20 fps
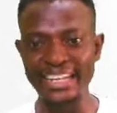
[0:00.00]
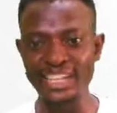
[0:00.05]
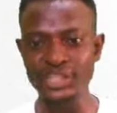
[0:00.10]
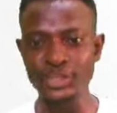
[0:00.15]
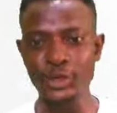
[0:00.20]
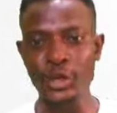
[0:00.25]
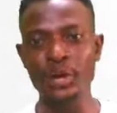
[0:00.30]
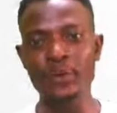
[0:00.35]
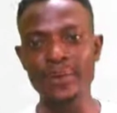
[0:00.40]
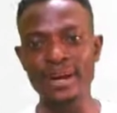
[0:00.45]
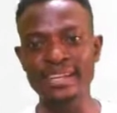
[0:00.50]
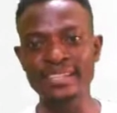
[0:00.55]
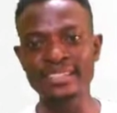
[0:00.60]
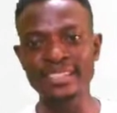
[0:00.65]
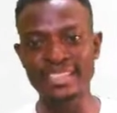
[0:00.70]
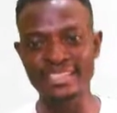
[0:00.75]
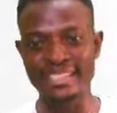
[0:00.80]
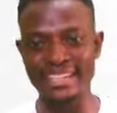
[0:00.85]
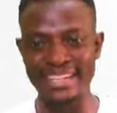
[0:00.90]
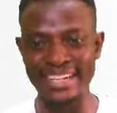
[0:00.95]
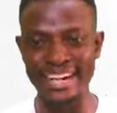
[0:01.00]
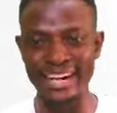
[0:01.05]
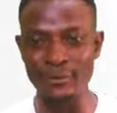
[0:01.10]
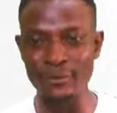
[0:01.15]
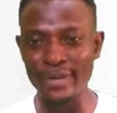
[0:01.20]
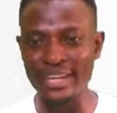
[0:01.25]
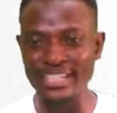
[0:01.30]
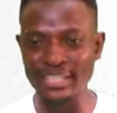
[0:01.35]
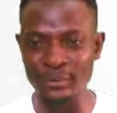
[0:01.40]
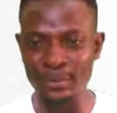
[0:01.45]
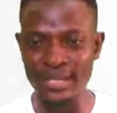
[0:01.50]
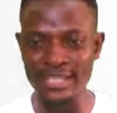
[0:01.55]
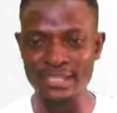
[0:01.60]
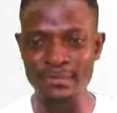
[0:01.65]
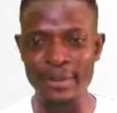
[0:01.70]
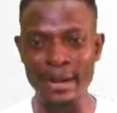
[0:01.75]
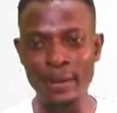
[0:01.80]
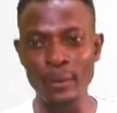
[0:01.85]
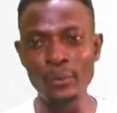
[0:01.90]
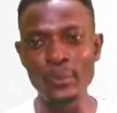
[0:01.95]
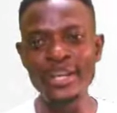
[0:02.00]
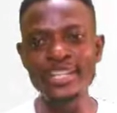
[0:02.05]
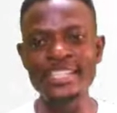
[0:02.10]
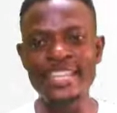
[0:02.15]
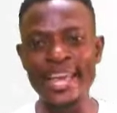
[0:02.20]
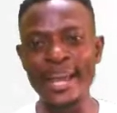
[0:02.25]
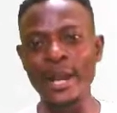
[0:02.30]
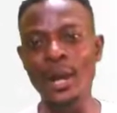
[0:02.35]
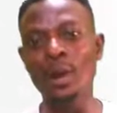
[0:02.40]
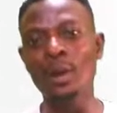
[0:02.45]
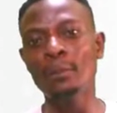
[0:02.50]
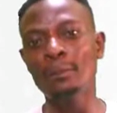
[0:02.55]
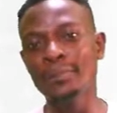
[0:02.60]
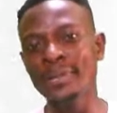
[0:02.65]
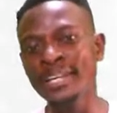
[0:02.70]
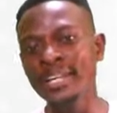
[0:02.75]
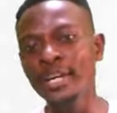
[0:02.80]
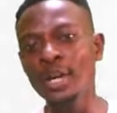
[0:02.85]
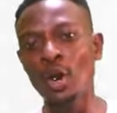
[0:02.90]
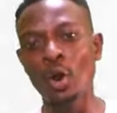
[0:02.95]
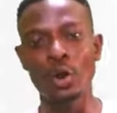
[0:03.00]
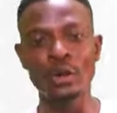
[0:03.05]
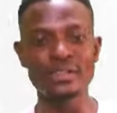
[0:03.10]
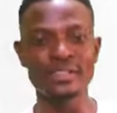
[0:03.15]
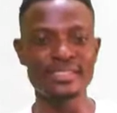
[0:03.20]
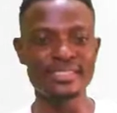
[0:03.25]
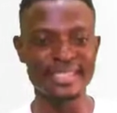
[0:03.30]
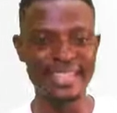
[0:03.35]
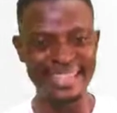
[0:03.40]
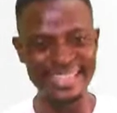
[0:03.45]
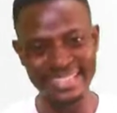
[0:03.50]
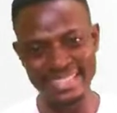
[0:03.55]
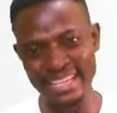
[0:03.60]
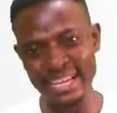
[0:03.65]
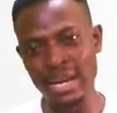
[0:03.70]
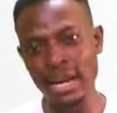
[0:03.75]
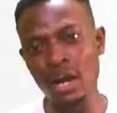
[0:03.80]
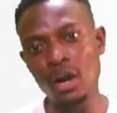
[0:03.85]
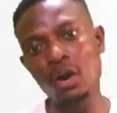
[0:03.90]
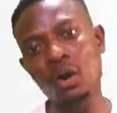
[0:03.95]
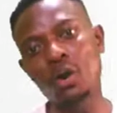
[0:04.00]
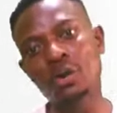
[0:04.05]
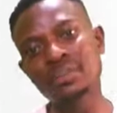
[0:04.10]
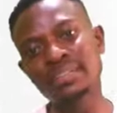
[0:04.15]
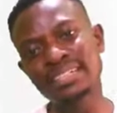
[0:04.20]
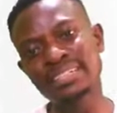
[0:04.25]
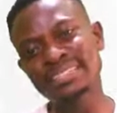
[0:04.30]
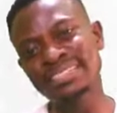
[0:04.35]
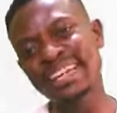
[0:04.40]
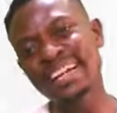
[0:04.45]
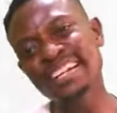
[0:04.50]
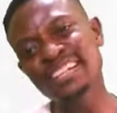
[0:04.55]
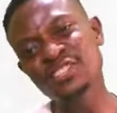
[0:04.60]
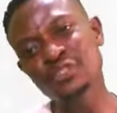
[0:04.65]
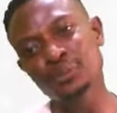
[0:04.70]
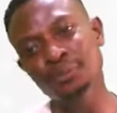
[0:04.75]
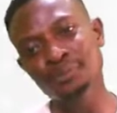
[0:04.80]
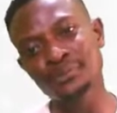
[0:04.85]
insurance is an arrangement by which a company or the state undertakes to